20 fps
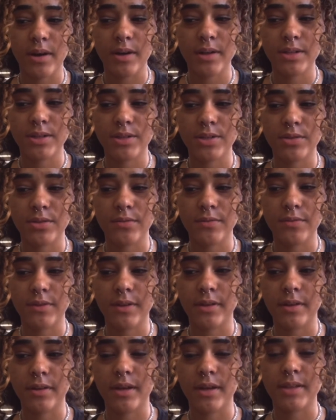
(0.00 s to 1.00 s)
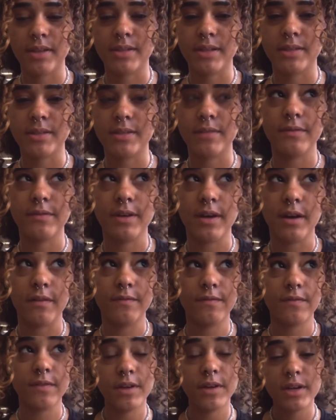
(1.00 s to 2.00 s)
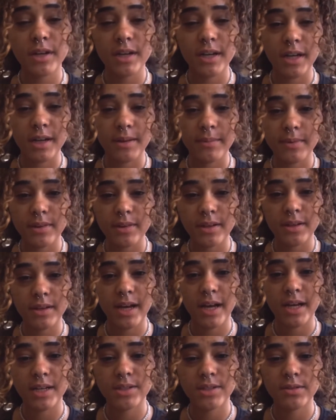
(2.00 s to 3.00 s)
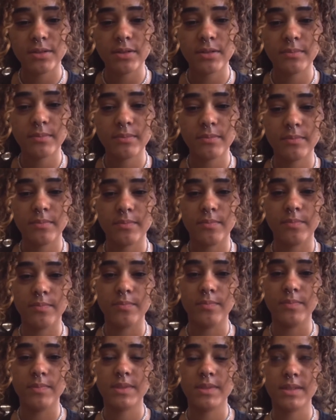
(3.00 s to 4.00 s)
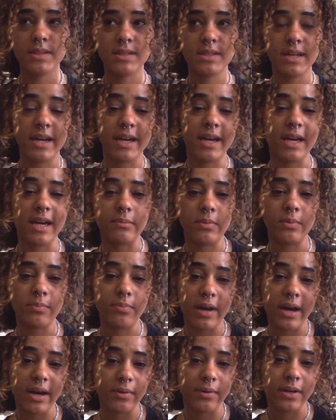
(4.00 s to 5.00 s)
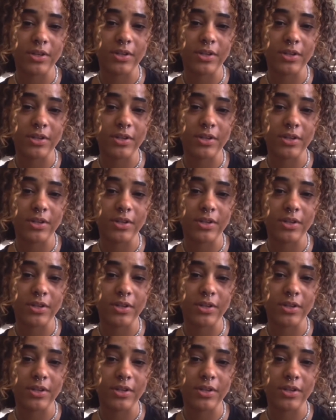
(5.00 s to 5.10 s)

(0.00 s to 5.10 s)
to feel a sense of comfort in the classroom since I am a biracial